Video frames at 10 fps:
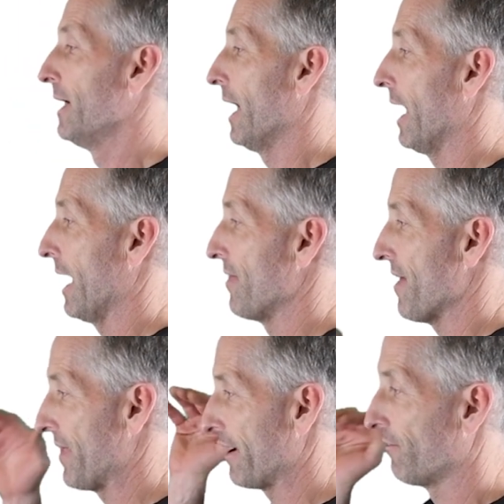and
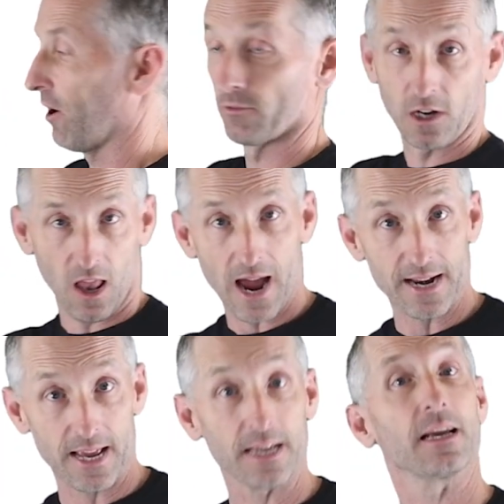then they evolved
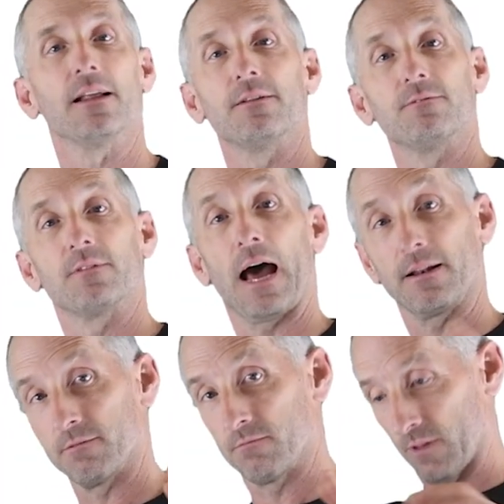gliding, and
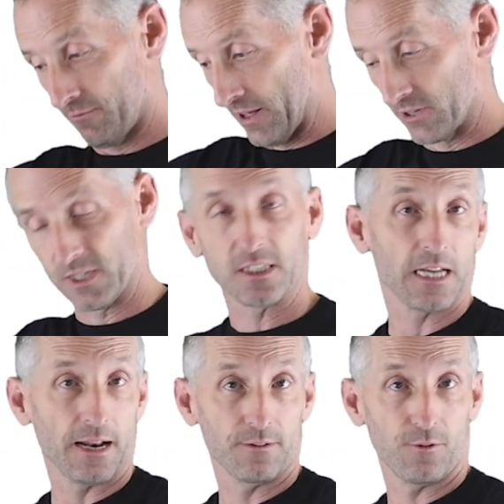that the feathers
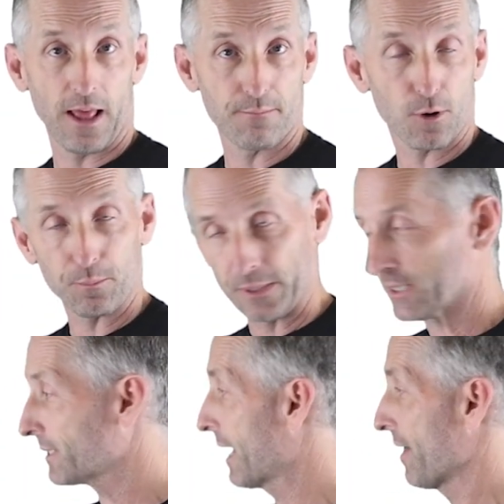extended for that
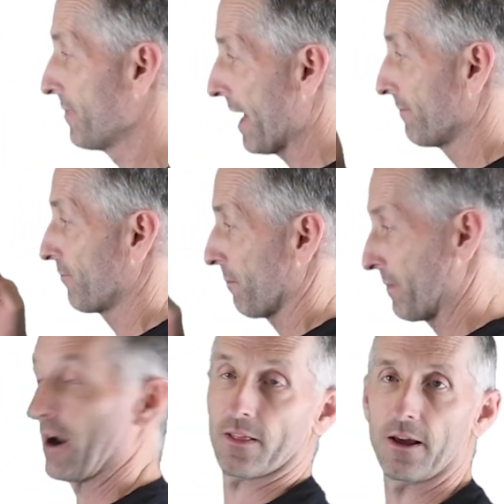purpose, and then from
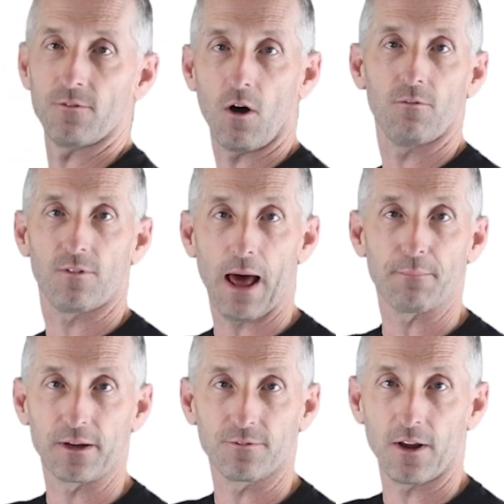there they evolved
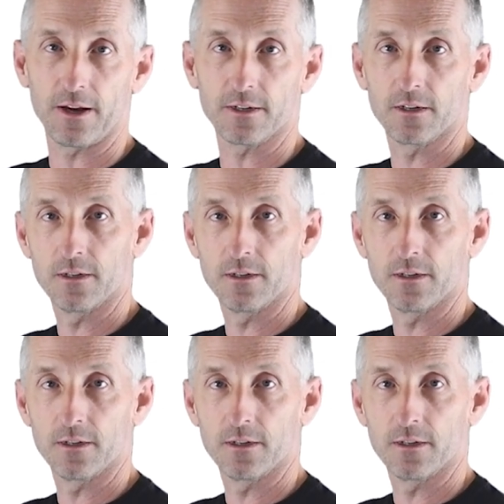flapping flight.